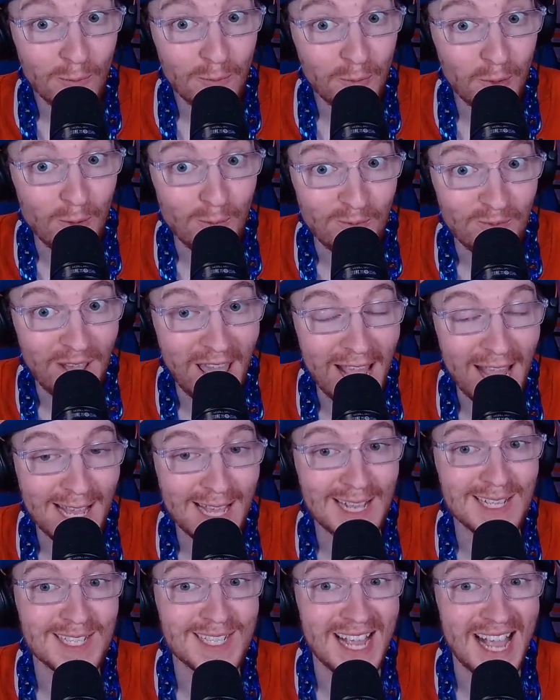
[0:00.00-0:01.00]
from
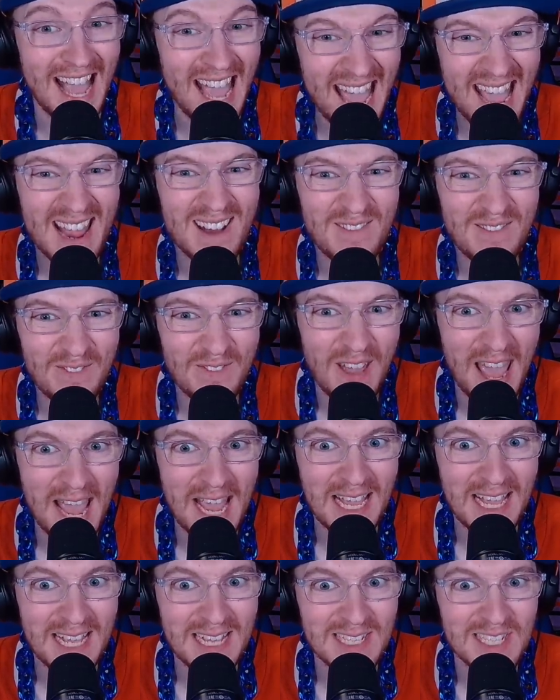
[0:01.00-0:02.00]
Vegas in
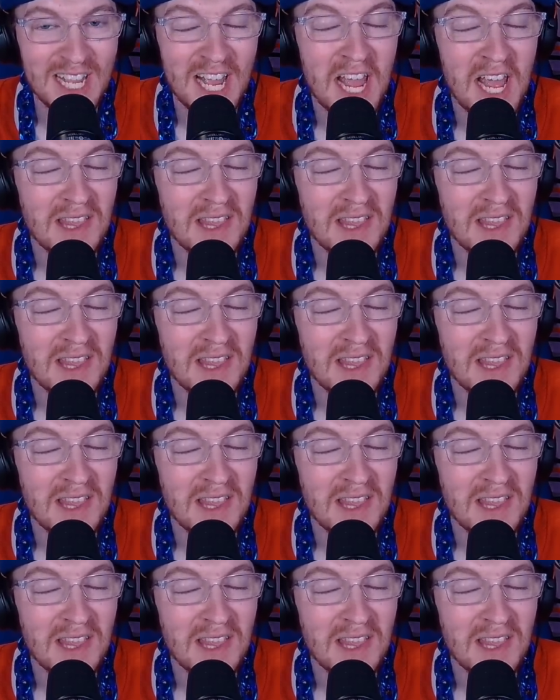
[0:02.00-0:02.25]
Vegas.